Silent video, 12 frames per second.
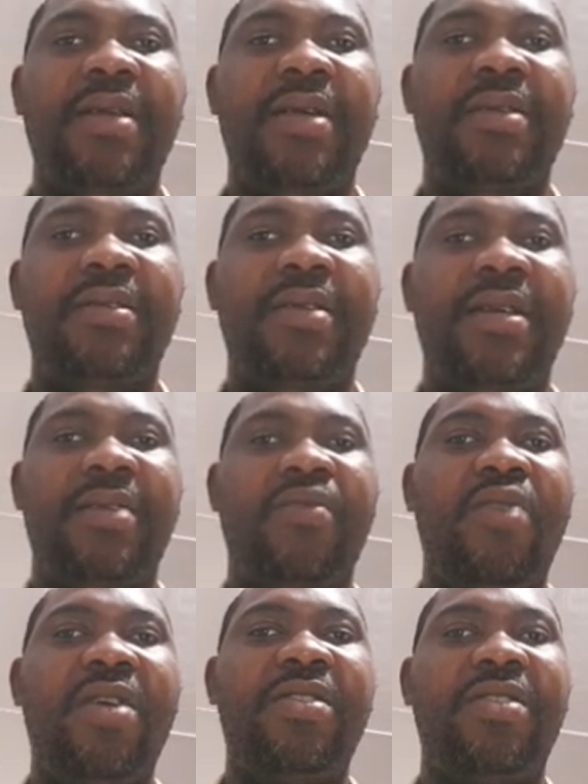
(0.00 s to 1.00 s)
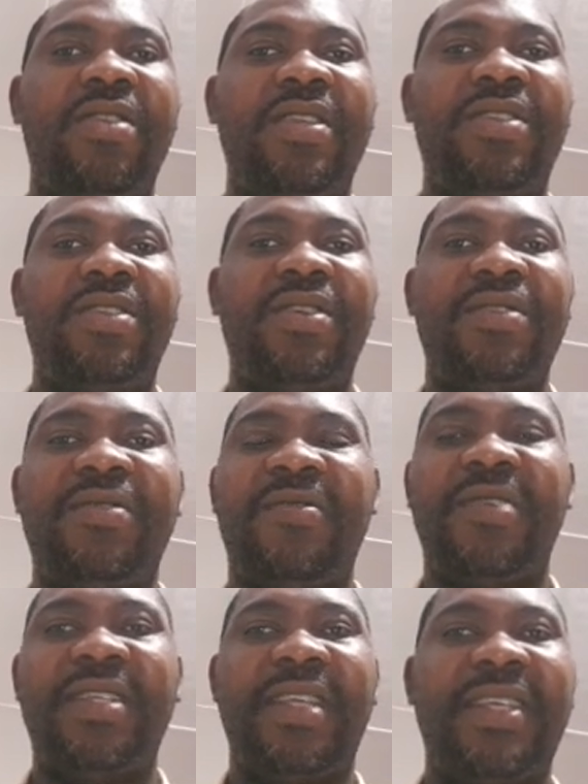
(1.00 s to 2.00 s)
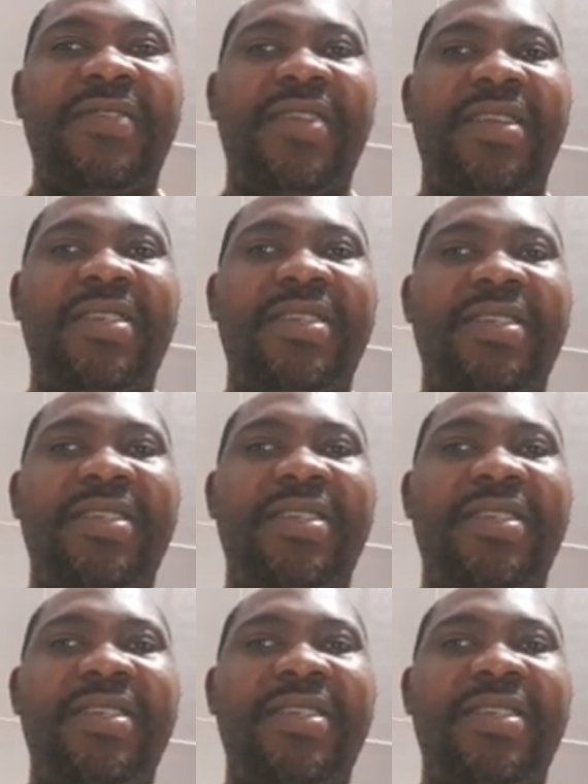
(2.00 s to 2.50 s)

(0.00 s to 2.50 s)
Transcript: work done is also force times velocity.